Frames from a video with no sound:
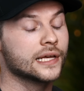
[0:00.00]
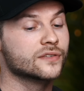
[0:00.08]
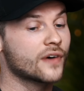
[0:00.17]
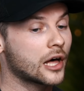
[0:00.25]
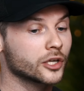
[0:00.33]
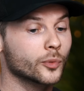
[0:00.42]
is
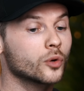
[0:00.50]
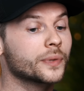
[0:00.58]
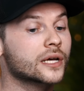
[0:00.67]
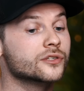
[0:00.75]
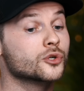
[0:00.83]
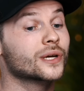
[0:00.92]
valuable
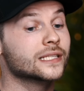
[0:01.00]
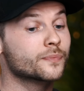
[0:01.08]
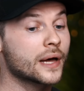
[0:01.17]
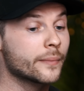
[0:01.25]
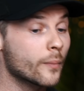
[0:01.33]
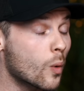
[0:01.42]
because you can
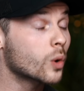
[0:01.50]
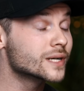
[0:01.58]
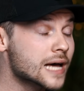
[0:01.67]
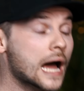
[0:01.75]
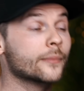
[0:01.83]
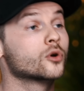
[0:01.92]
spend more
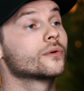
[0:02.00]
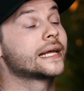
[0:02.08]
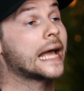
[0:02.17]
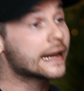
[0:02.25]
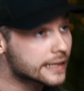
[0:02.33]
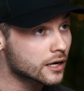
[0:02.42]
time
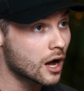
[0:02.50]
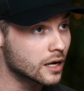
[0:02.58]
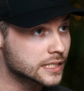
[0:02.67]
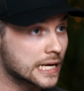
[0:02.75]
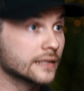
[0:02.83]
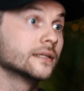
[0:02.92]
creating
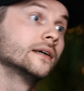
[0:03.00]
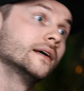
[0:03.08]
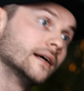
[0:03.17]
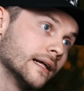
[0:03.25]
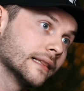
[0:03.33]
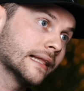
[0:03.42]
content
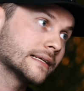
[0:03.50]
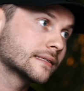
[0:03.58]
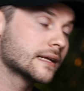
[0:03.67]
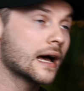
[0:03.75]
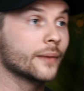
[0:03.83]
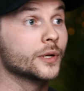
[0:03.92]
less
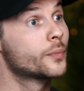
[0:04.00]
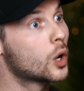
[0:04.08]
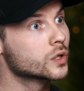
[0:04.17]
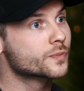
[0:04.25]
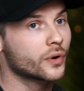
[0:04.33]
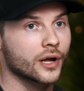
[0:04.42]
time in
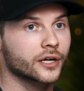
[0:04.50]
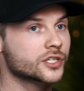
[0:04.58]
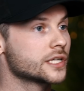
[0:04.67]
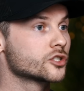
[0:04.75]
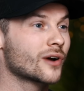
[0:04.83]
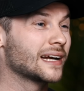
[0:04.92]
post
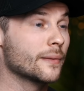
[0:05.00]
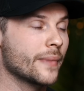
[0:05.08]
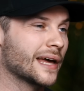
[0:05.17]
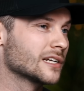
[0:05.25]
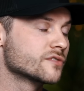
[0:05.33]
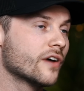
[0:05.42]
production trying to
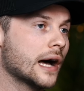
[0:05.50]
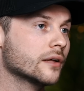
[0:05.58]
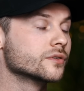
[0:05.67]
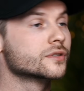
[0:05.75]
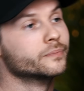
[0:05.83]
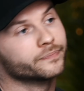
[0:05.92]
manage files.